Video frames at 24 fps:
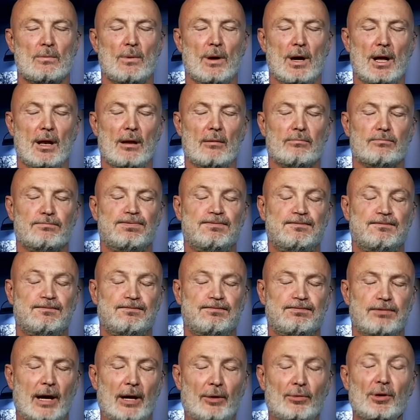Well,
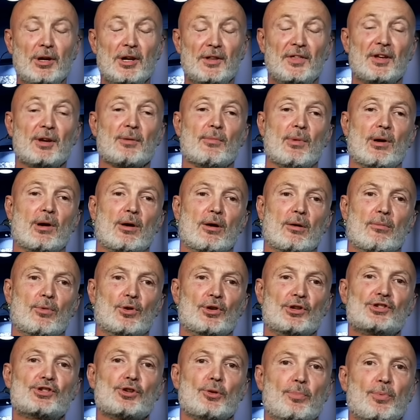I really think
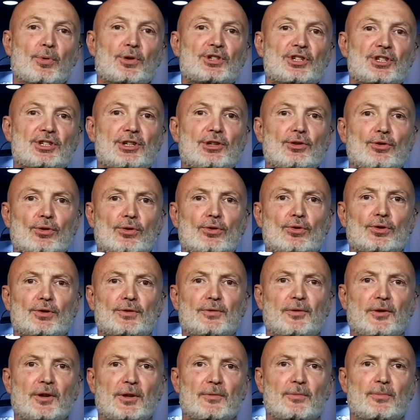Mauricio Pochettino
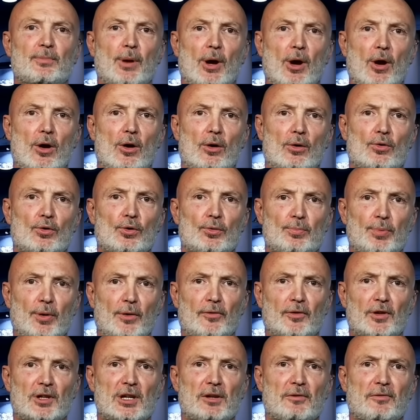could
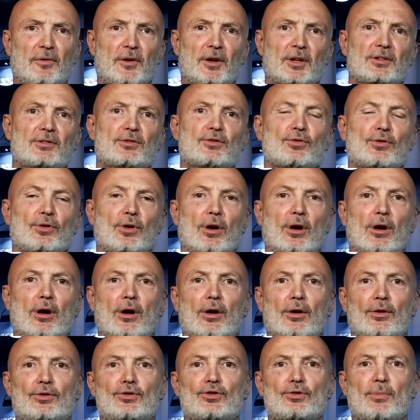perfectly fit
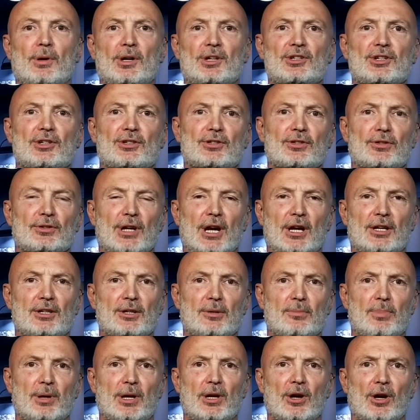to Manchester
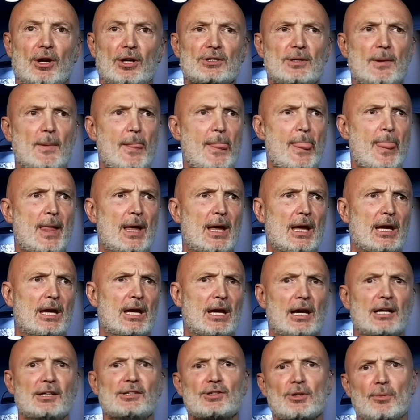United because
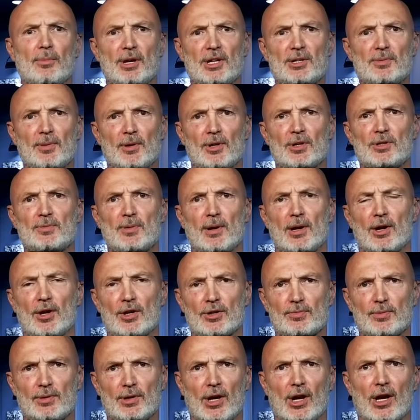he has some experienced
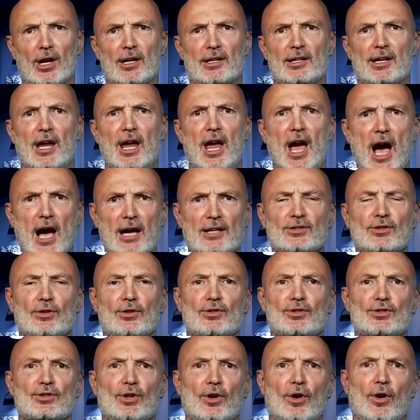players, but he has
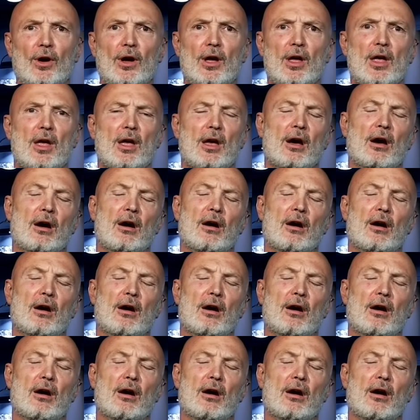also